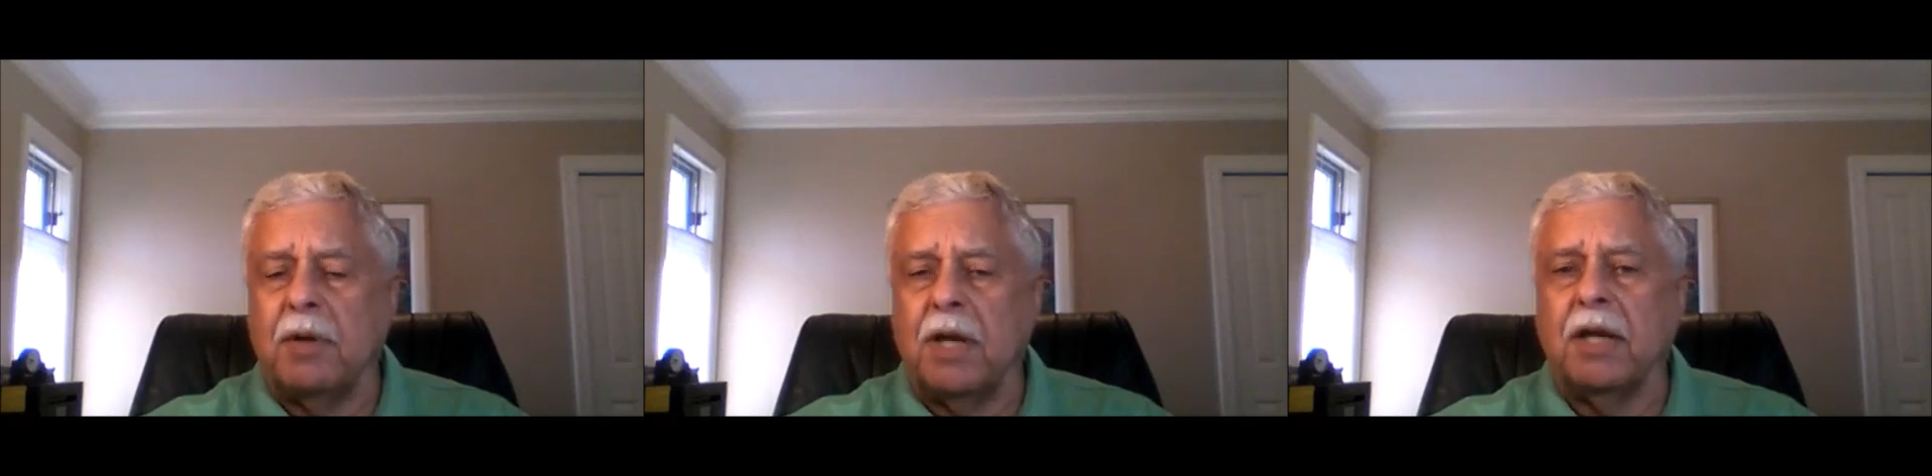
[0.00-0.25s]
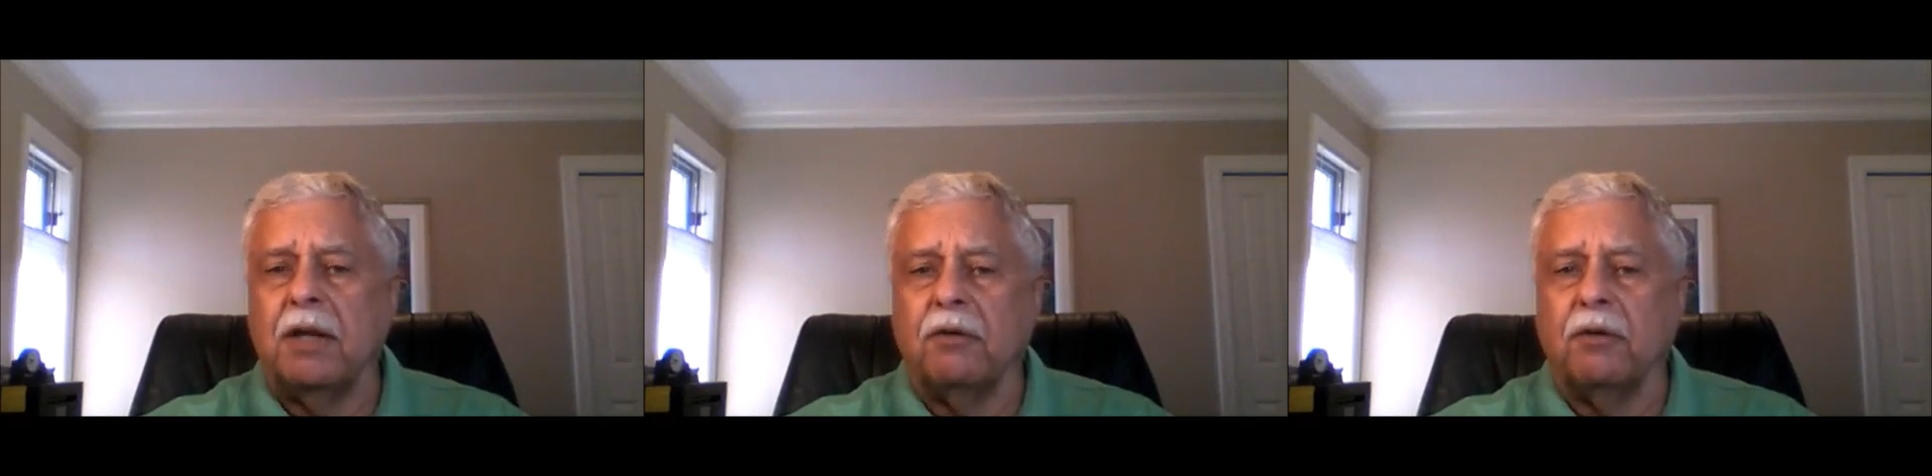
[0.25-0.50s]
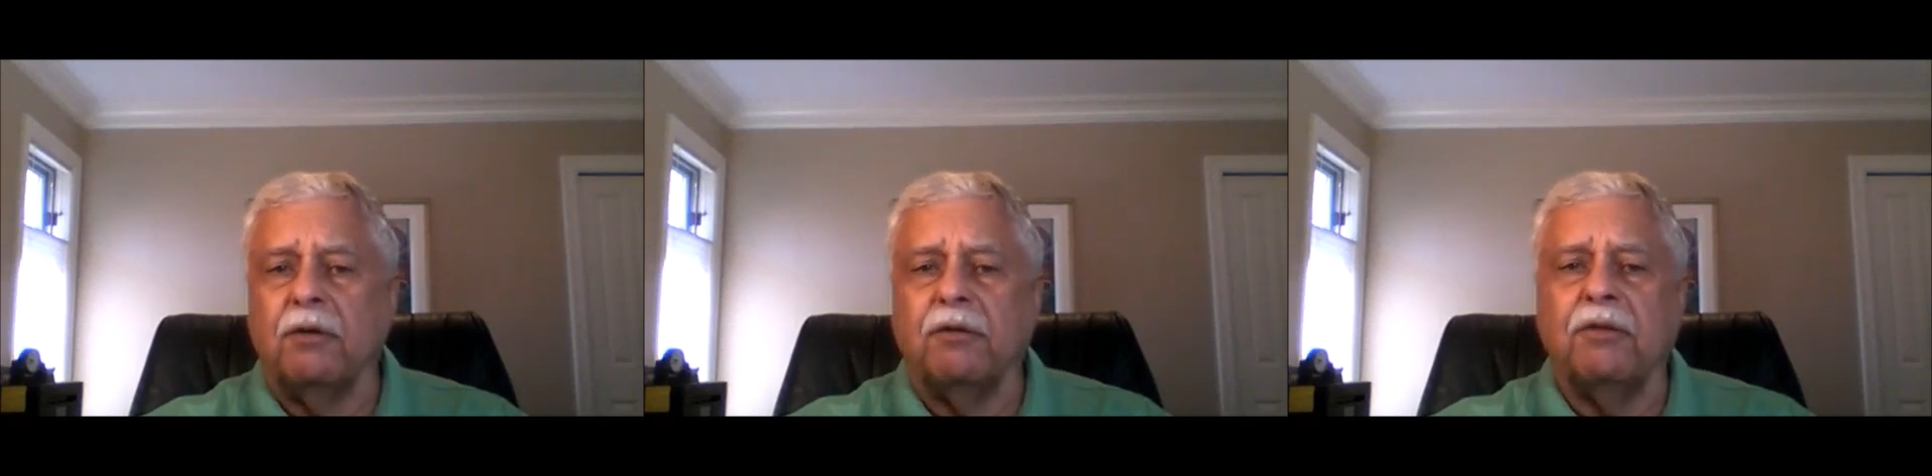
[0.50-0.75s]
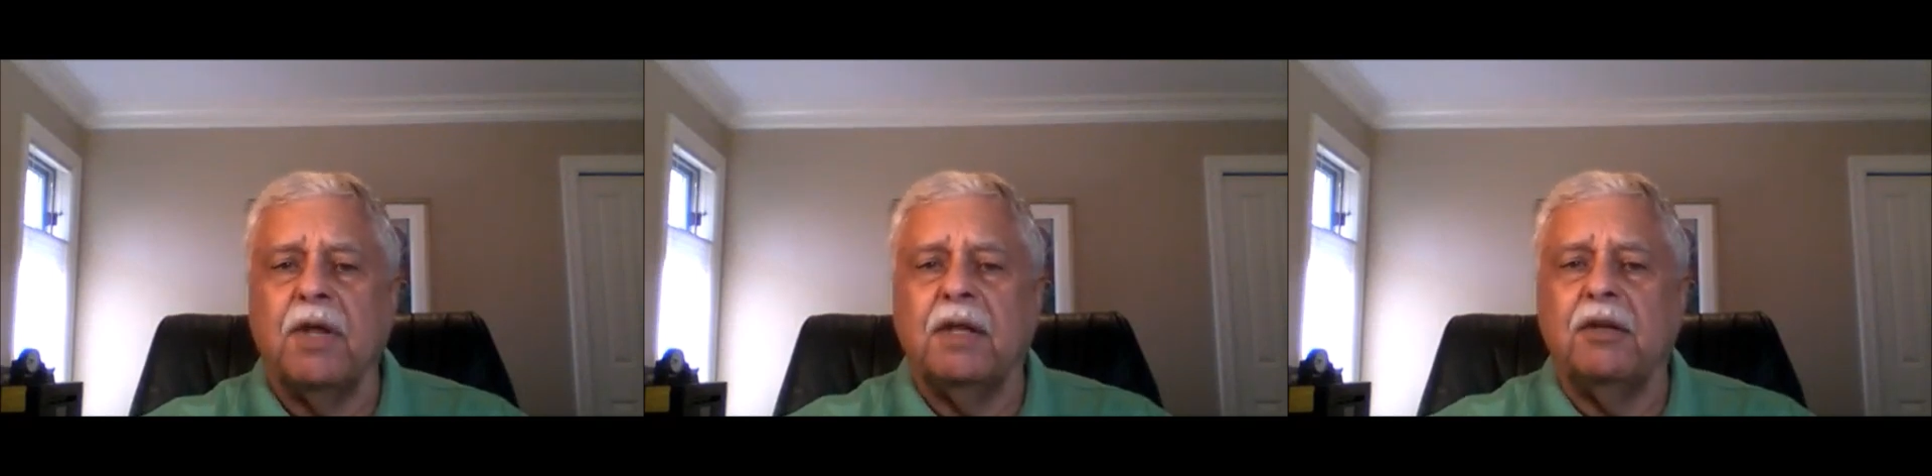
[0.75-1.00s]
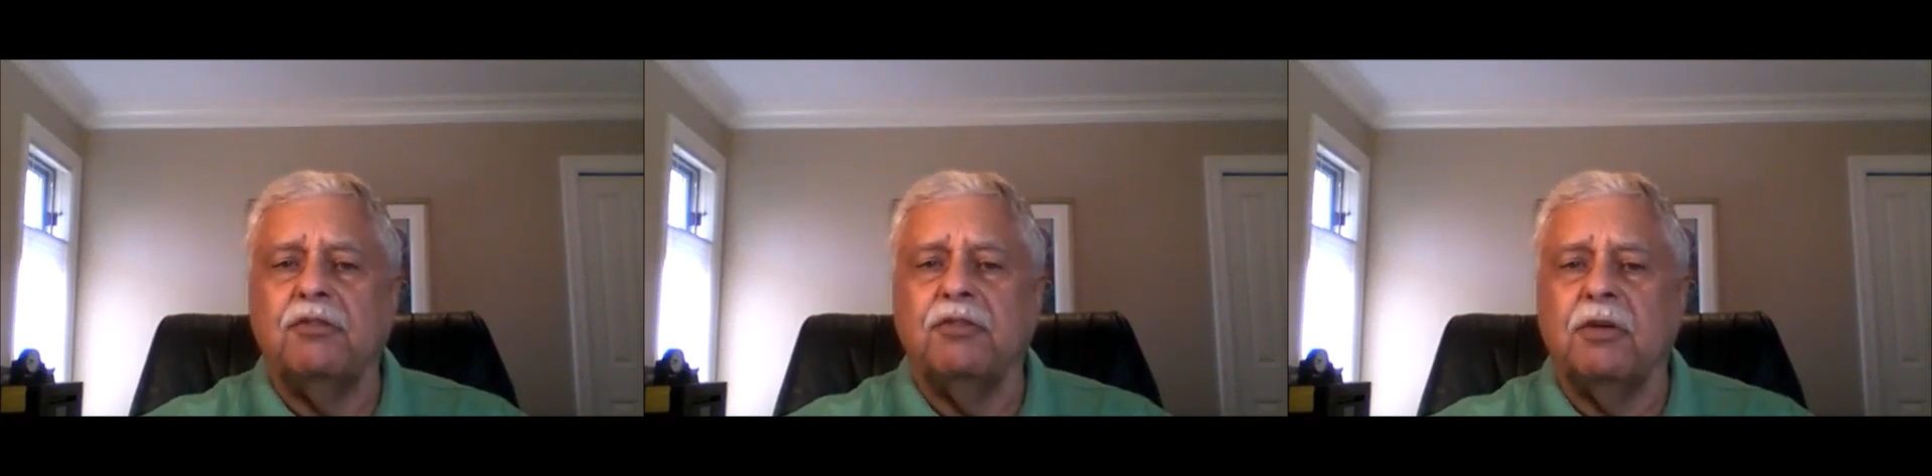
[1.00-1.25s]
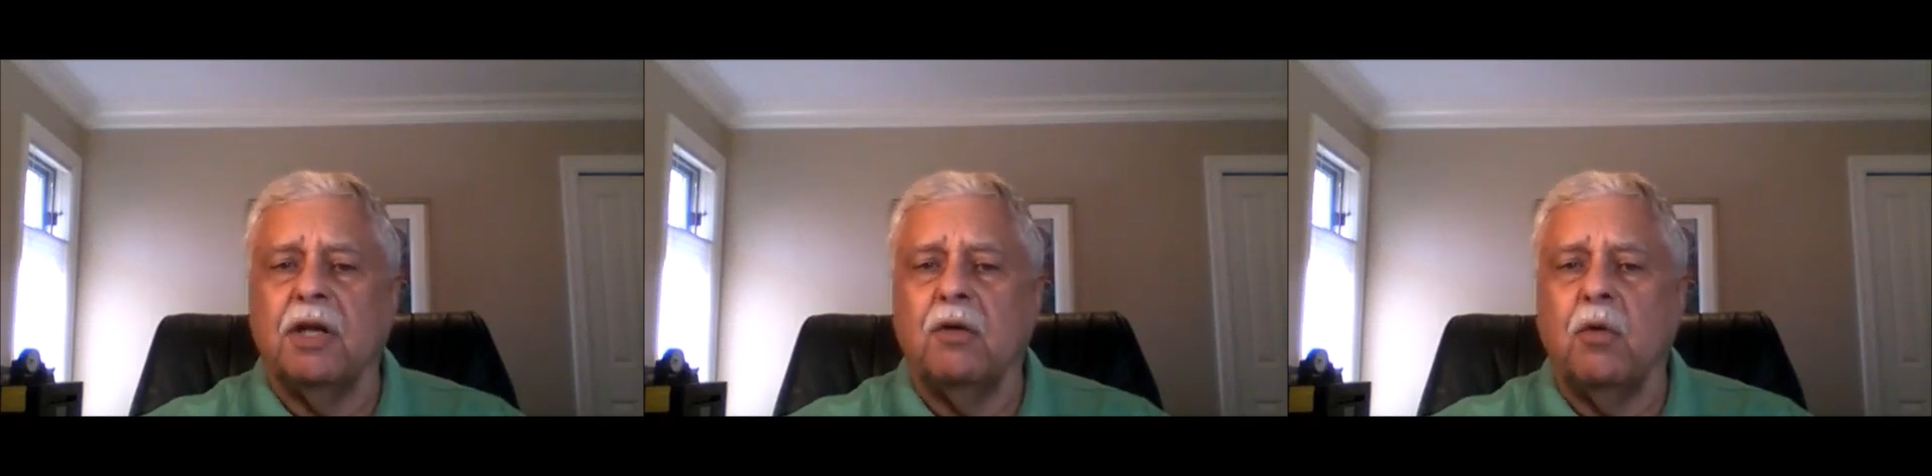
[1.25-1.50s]
planet Earth and that you're
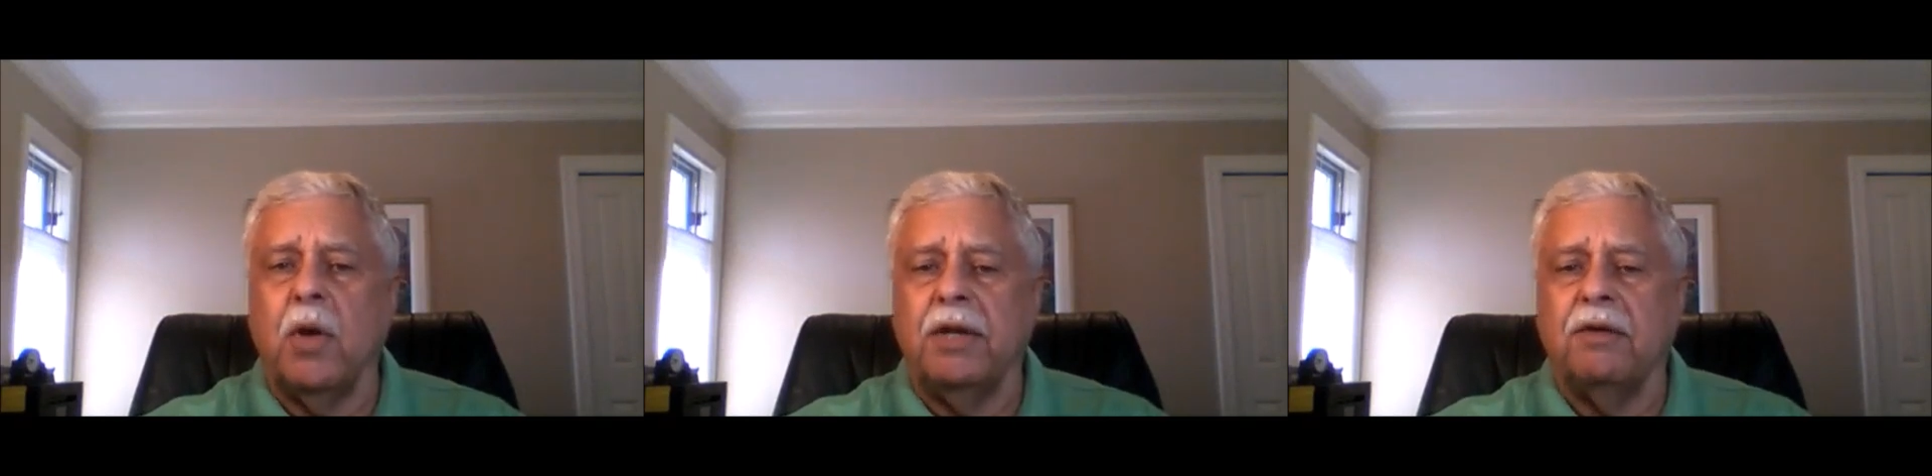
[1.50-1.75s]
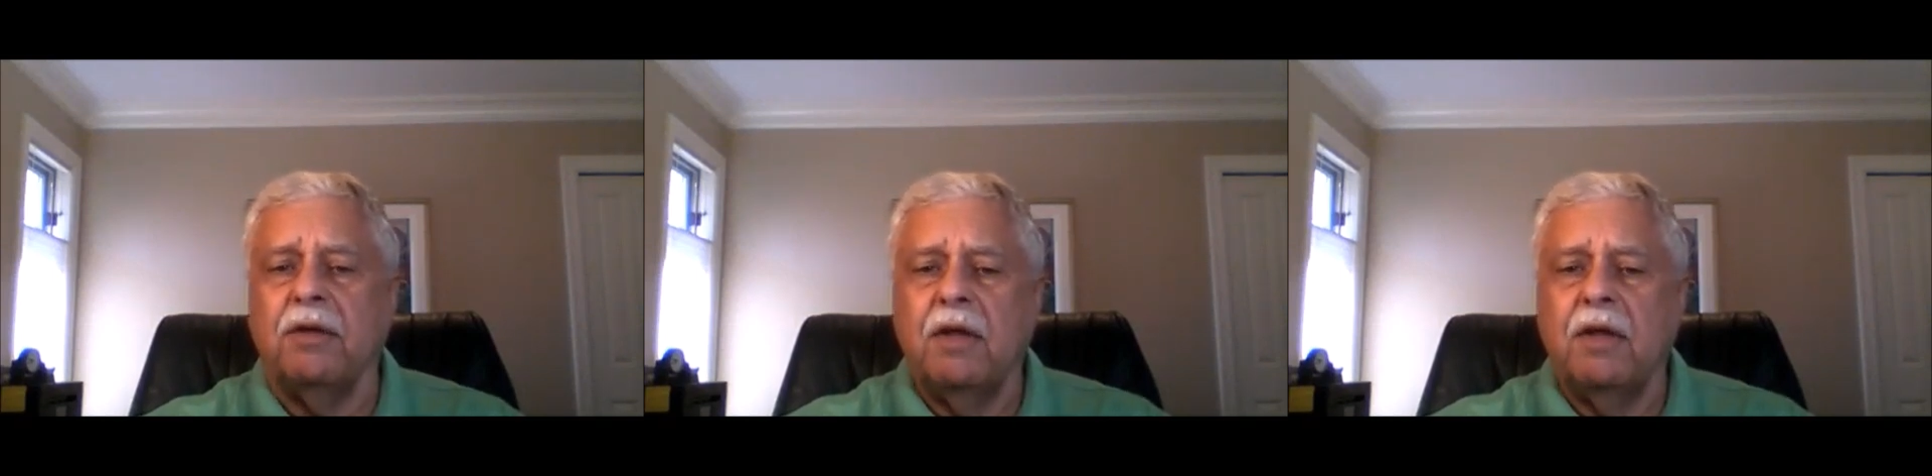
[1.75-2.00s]
not quite